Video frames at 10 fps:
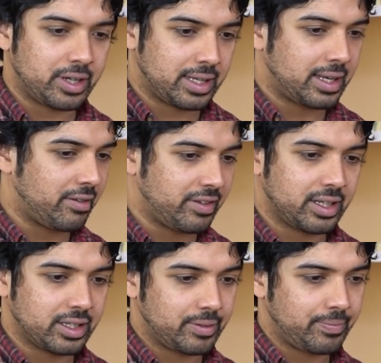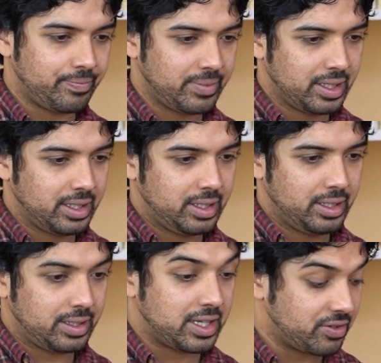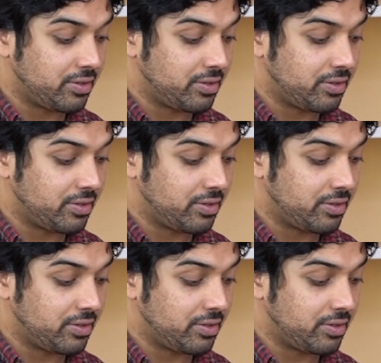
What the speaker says: And I think that's a